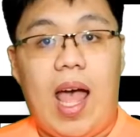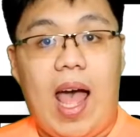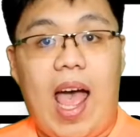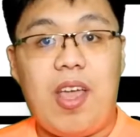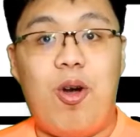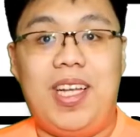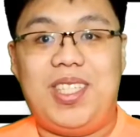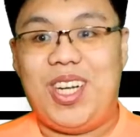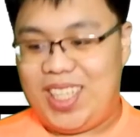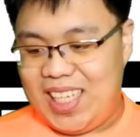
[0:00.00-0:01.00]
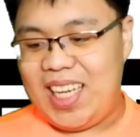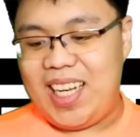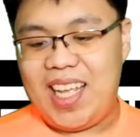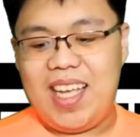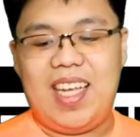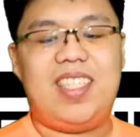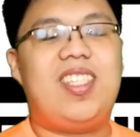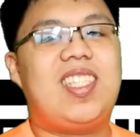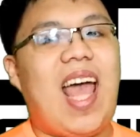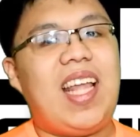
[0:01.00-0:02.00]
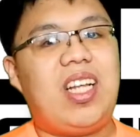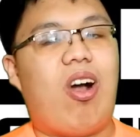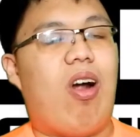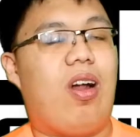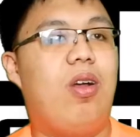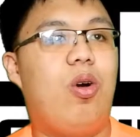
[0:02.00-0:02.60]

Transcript: iOS 13 is the sidecar